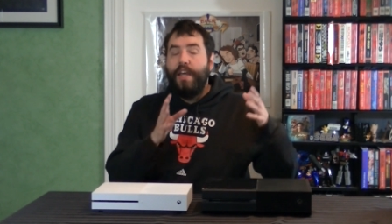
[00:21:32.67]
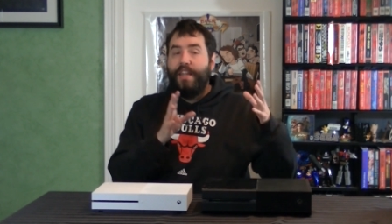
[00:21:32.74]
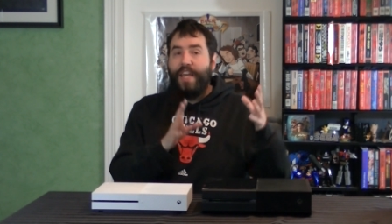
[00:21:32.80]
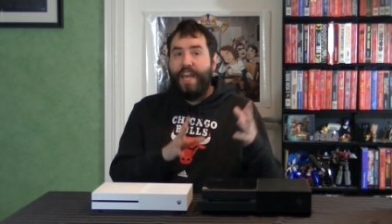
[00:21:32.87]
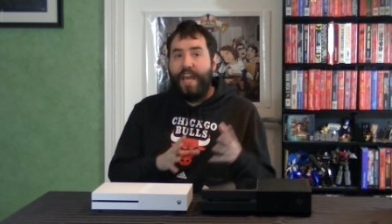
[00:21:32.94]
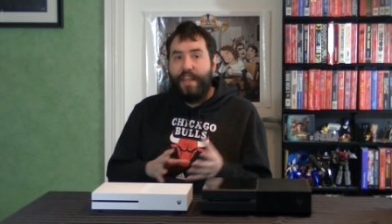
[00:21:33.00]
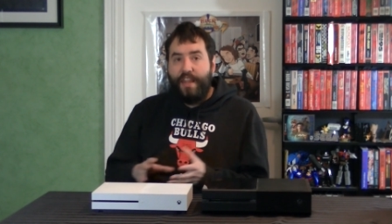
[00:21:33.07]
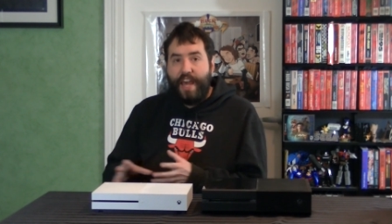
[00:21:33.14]

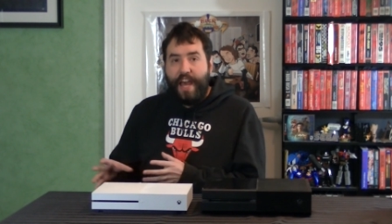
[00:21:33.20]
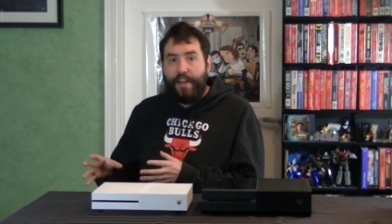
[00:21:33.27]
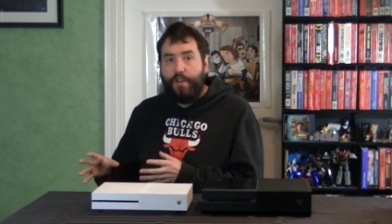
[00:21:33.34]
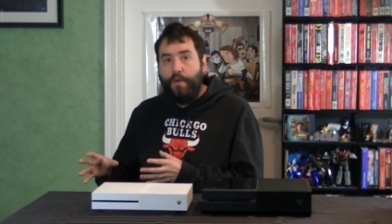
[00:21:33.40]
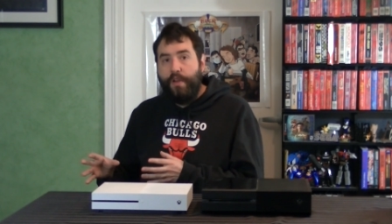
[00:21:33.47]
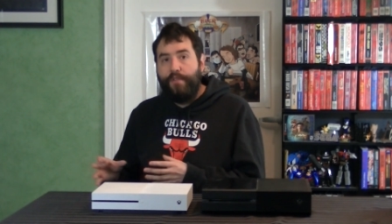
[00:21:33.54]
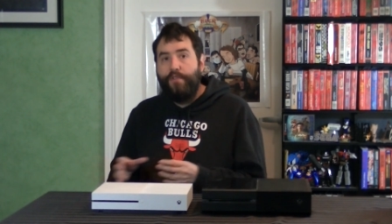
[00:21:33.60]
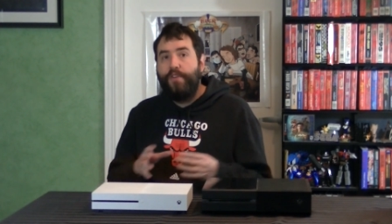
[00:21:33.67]
They had that
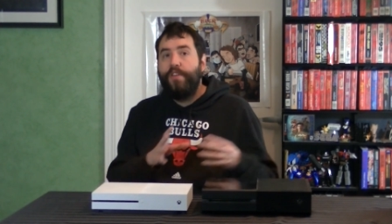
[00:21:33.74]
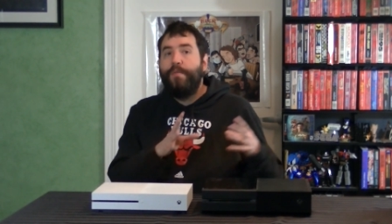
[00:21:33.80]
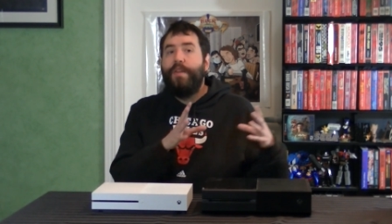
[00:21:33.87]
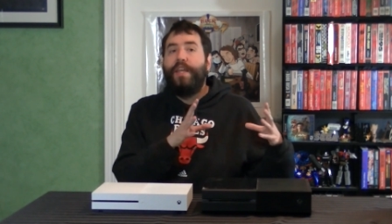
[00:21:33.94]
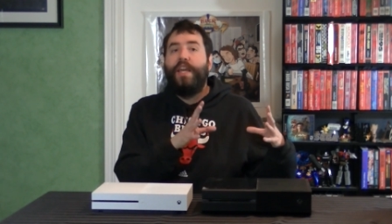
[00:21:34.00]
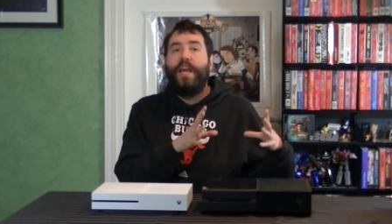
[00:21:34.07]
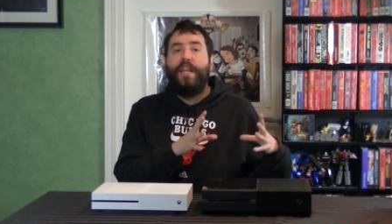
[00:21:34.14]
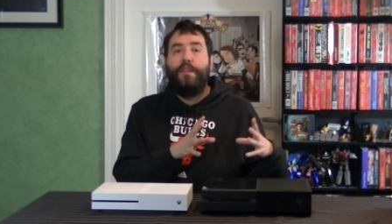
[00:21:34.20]
going for them,
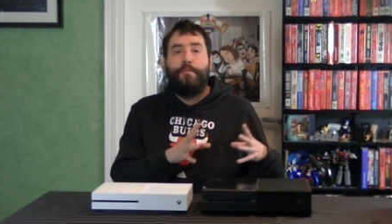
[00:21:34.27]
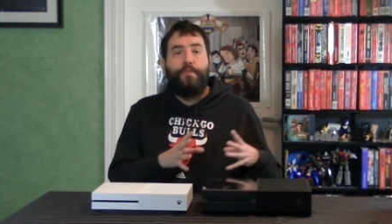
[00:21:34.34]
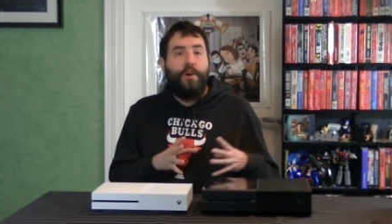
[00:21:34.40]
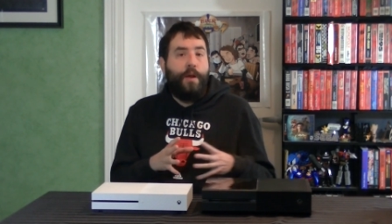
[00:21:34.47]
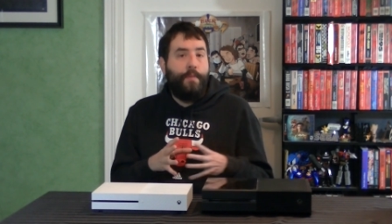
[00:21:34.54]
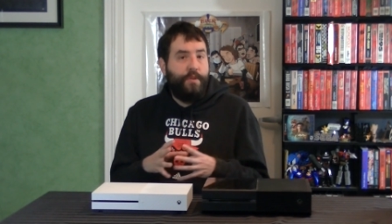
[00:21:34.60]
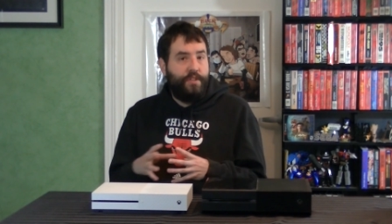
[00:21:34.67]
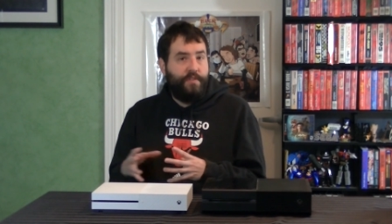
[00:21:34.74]
and they had the
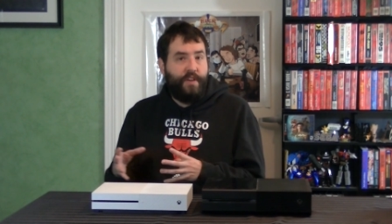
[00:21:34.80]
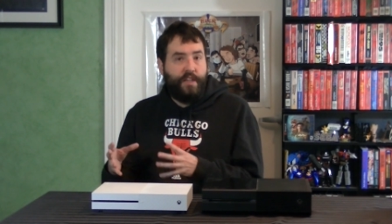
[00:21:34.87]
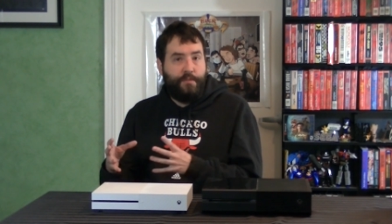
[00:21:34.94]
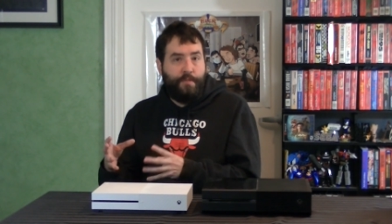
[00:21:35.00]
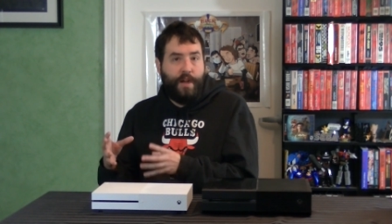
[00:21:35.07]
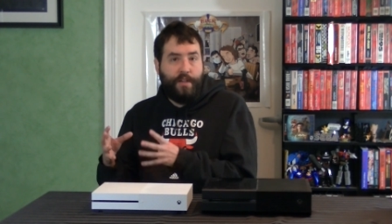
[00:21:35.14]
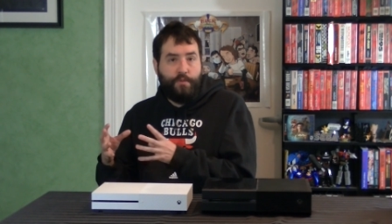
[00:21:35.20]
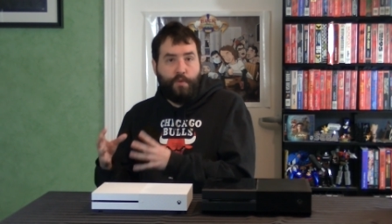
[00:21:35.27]
promise of
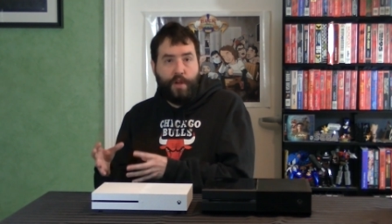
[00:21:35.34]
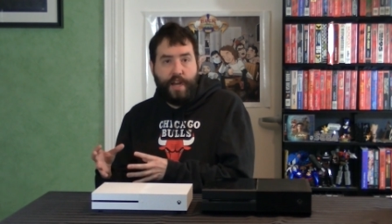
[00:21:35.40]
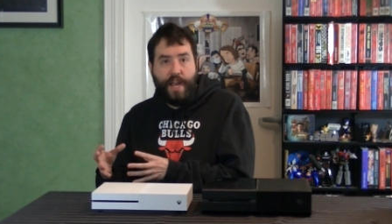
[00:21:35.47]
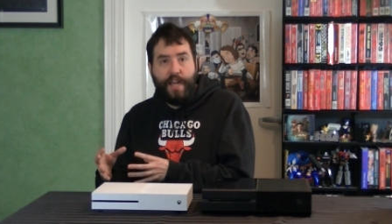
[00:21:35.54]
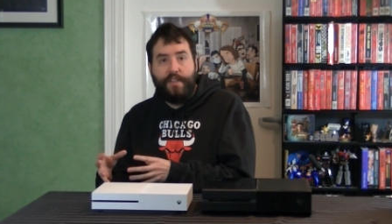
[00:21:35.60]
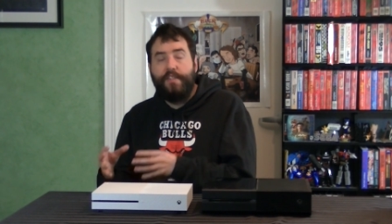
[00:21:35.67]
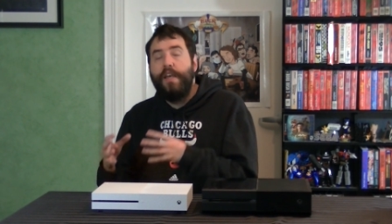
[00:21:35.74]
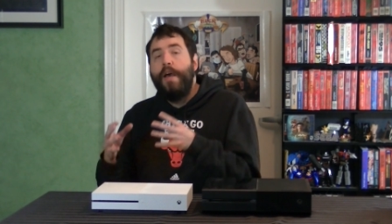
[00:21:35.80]
Xbox One X.